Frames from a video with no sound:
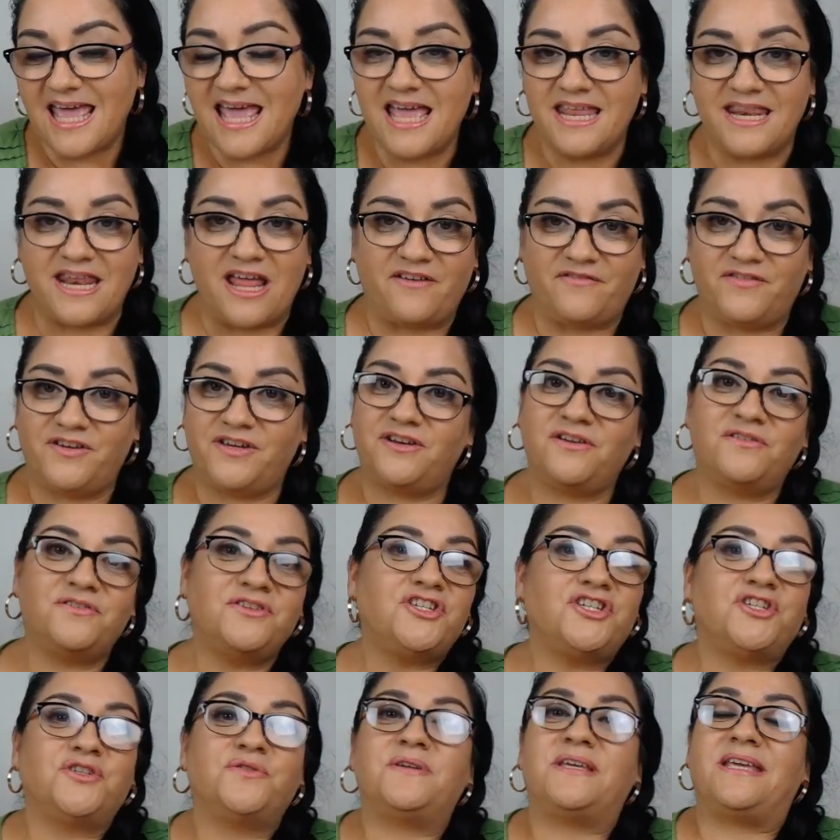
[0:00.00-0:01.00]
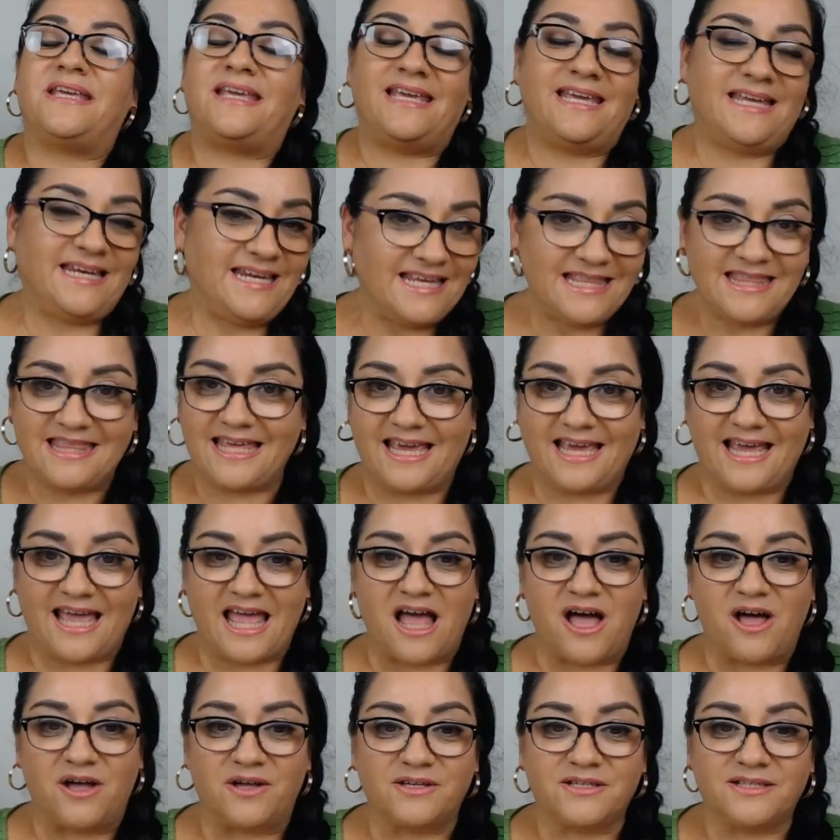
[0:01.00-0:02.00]
Now, if you don't do anything
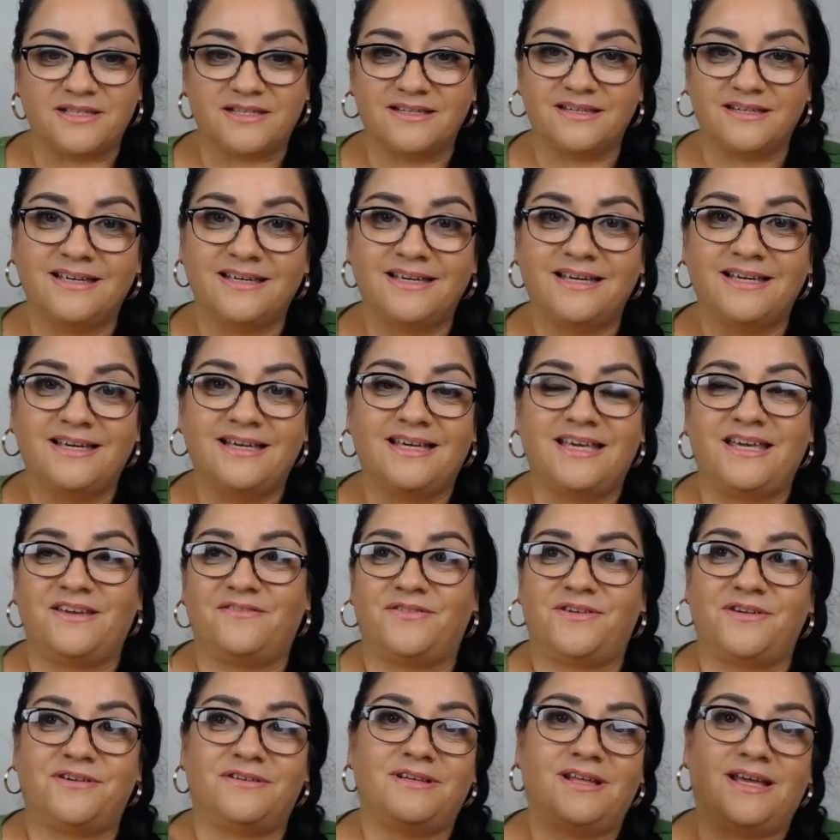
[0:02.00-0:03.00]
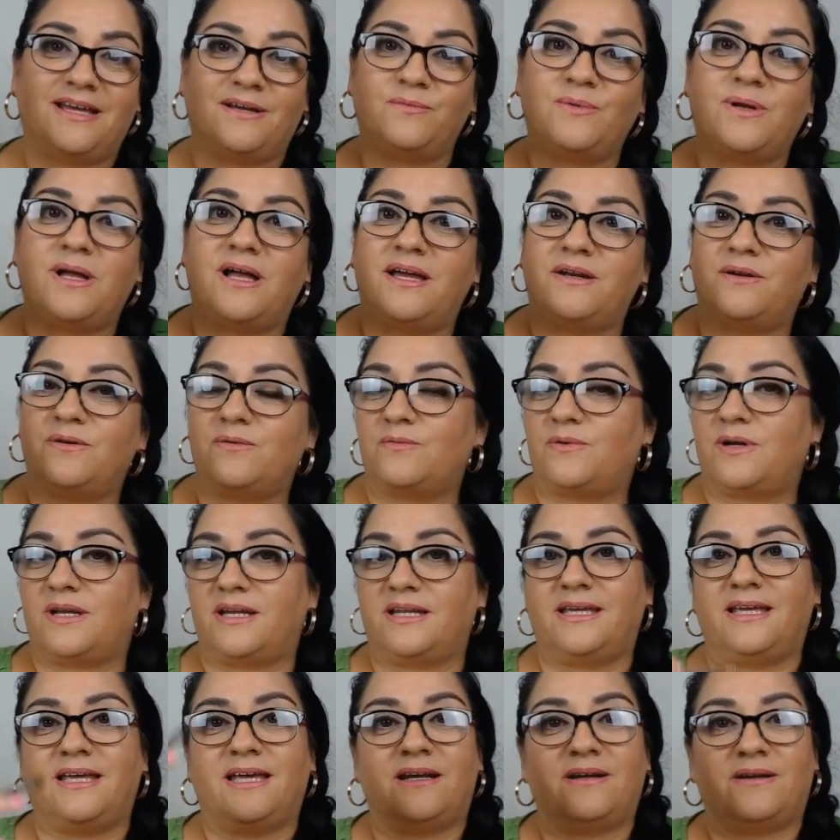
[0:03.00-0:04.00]
else, if you're like, well, I don't want
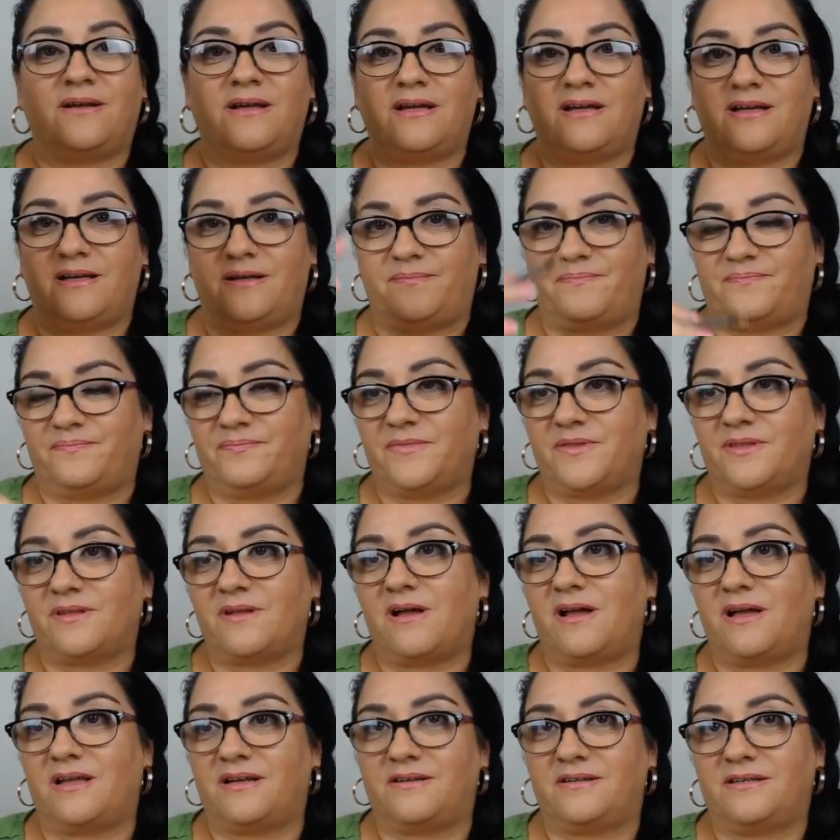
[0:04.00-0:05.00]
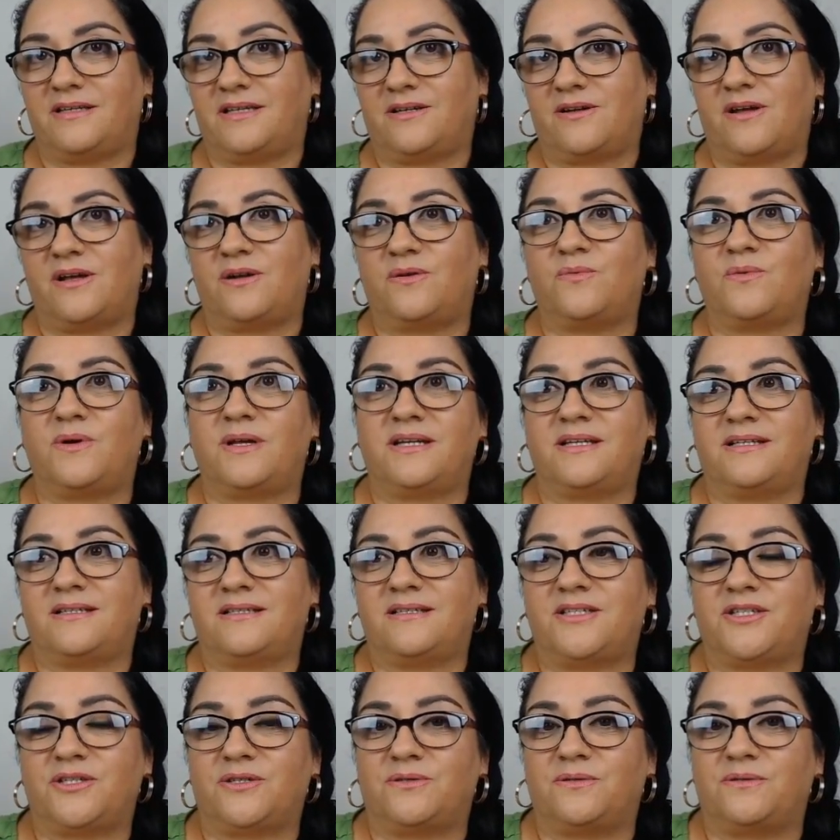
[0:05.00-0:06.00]
to get I don't want to
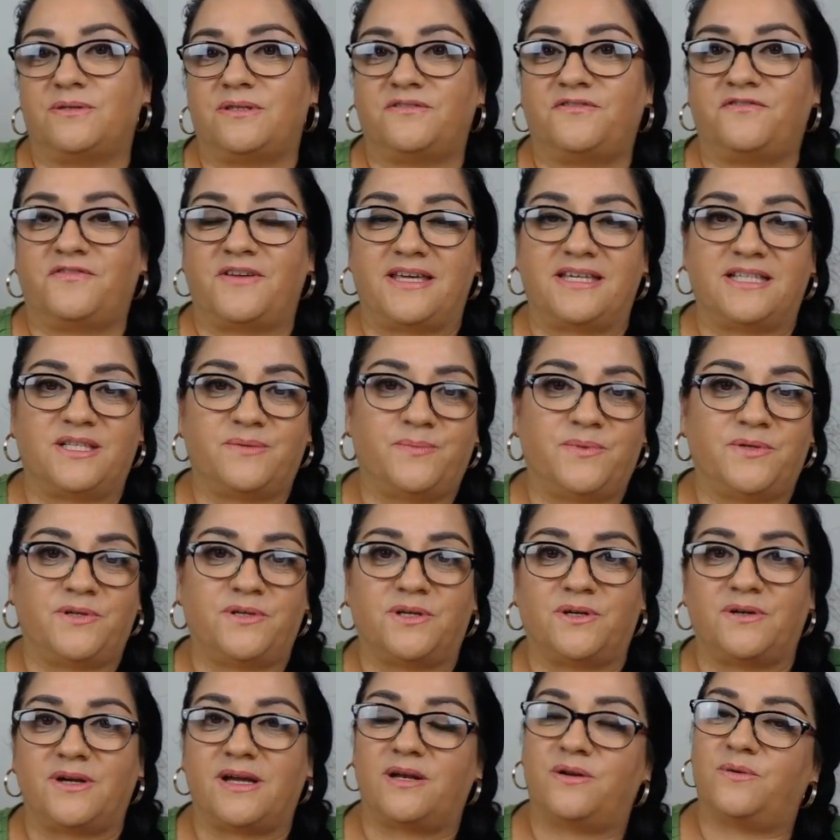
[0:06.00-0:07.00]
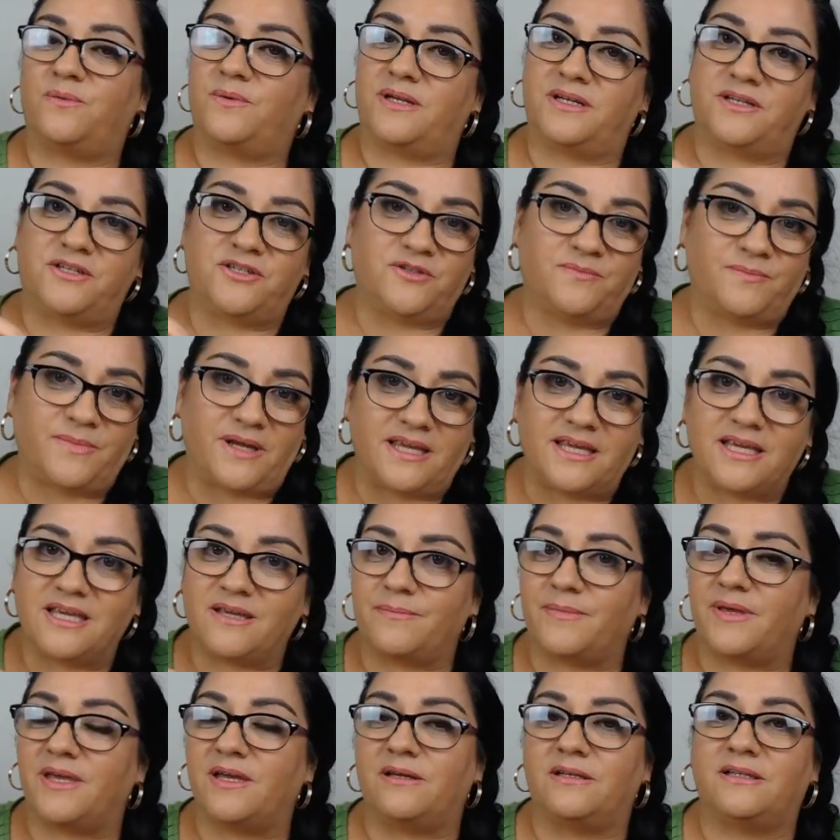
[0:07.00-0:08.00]
do the Facebook, or I don't want to do my
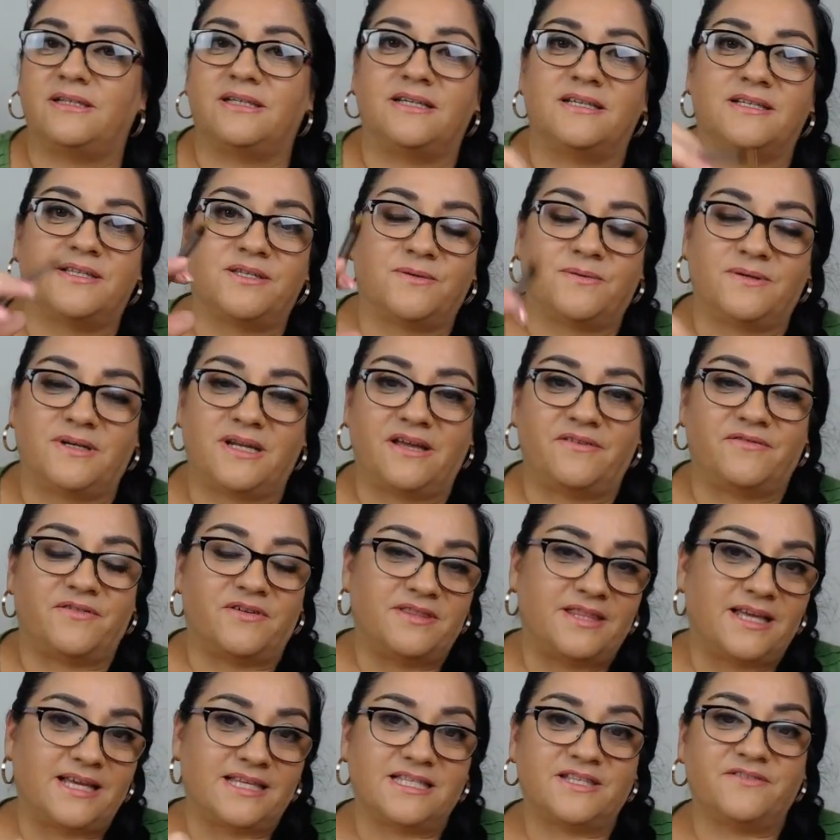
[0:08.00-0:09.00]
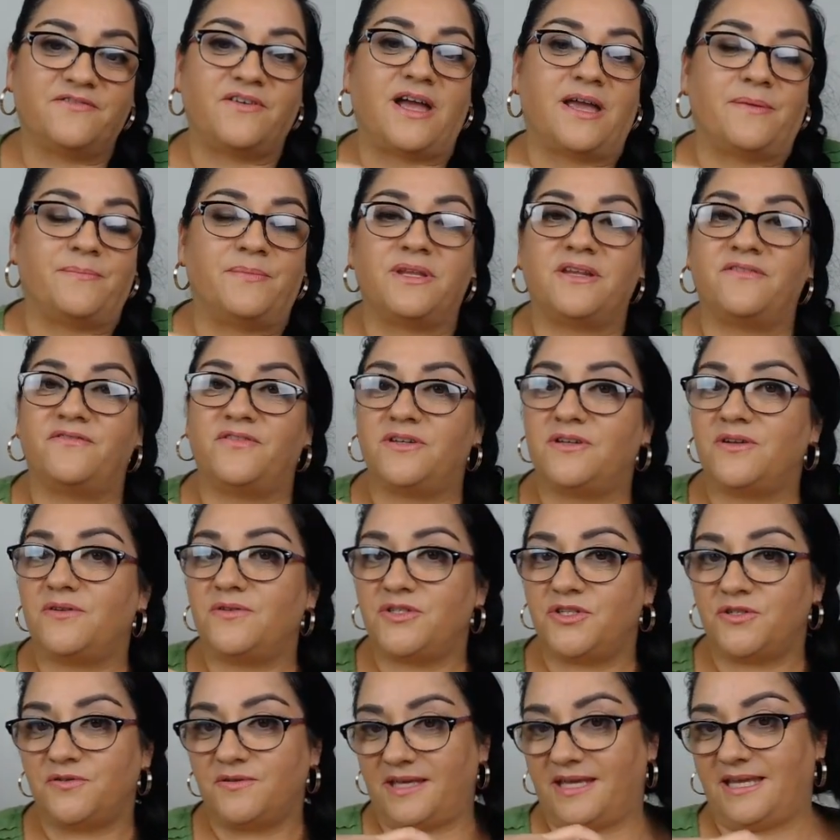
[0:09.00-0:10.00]
email list or whatever, that's fine. But if you don't
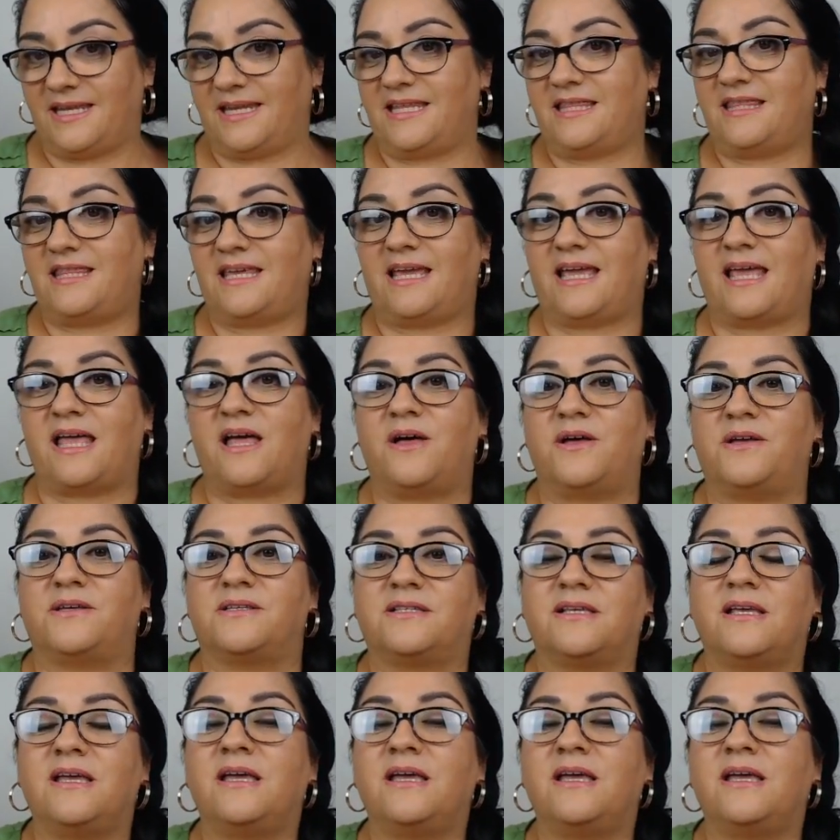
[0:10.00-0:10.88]
do anything else,